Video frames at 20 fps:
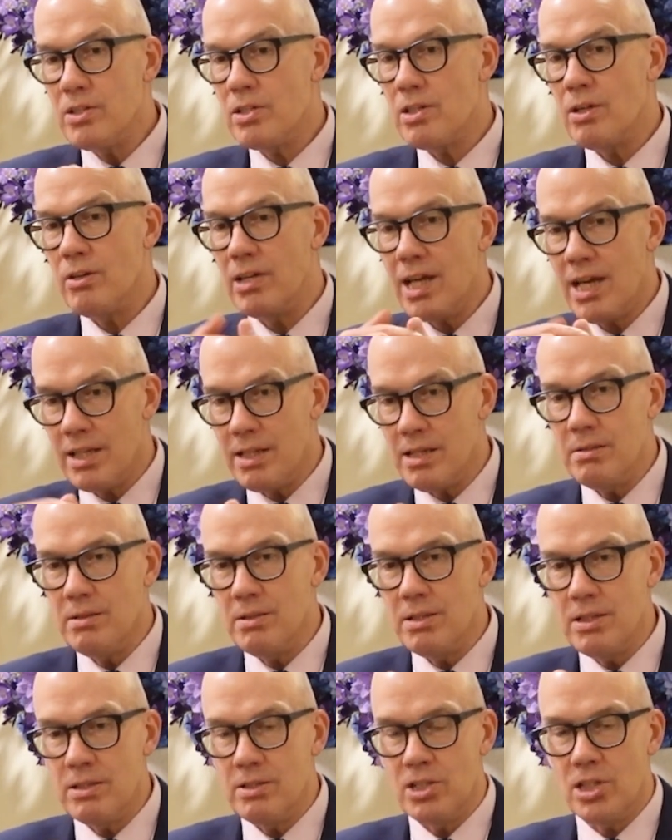So yeah,
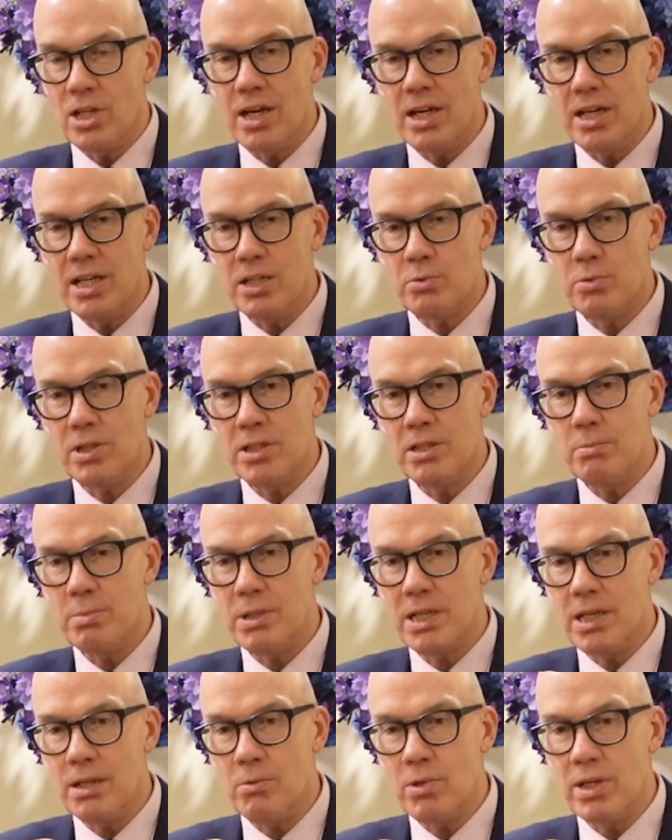the Chinese one to
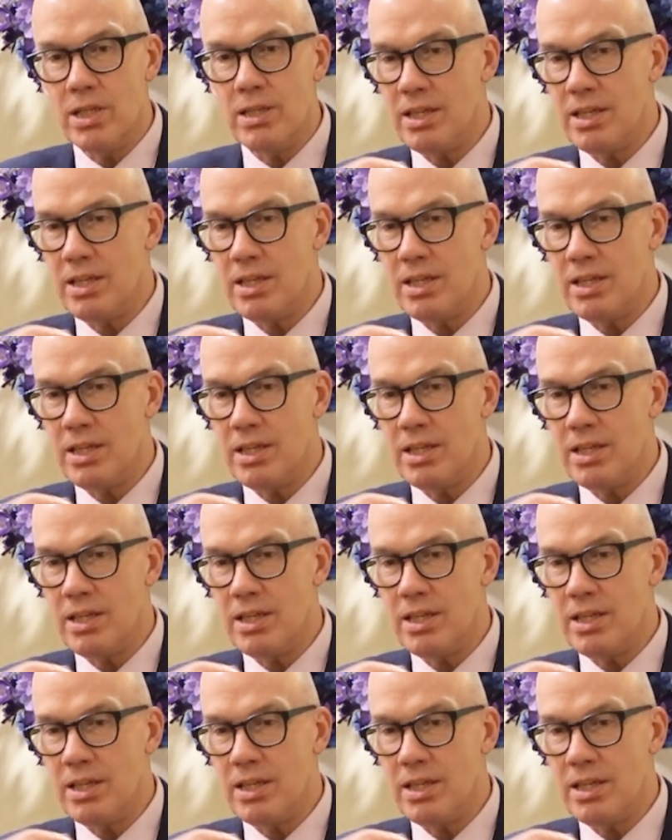begin with,